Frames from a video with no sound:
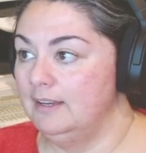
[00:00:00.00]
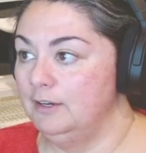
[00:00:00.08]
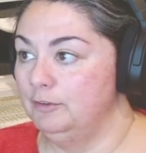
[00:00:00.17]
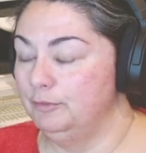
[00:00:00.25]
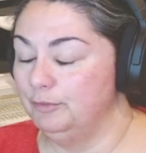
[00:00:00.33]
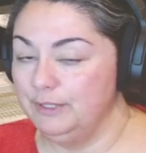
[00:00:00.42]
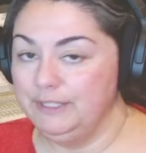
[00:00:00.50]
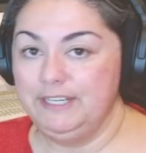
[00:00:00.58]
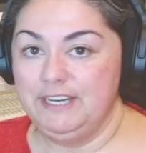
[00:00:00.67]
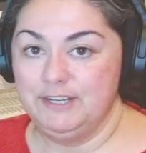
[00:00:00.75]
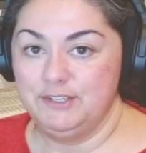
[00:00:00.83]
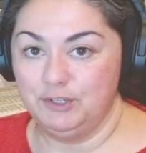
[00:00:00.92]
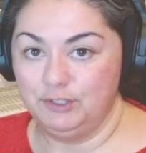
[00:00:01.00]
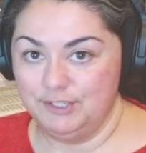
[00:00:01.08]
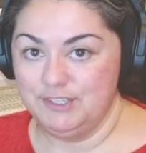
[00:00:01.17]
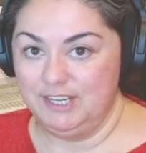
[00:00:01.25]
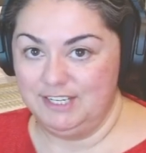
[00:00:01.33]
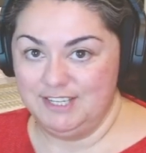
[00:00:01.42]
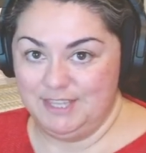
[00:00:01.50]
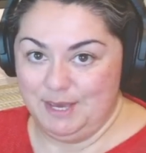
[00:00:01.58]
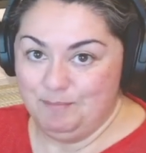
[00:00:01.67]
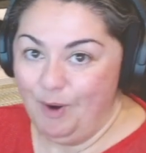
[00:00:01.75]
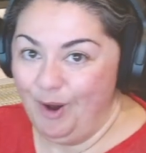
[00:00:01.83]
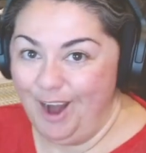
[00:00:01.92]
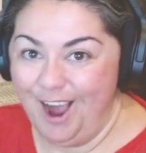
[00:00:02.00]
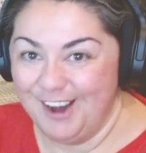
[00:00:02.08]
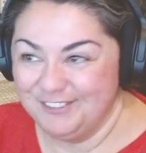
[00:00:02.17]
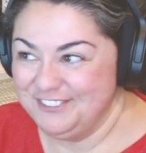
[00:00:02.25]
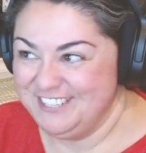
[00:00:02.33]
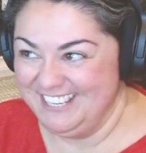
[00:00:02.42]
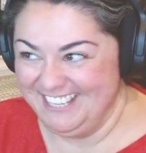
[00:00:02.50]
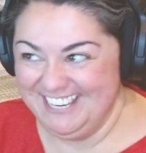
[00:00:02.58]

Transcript: really need to start listening to them more often,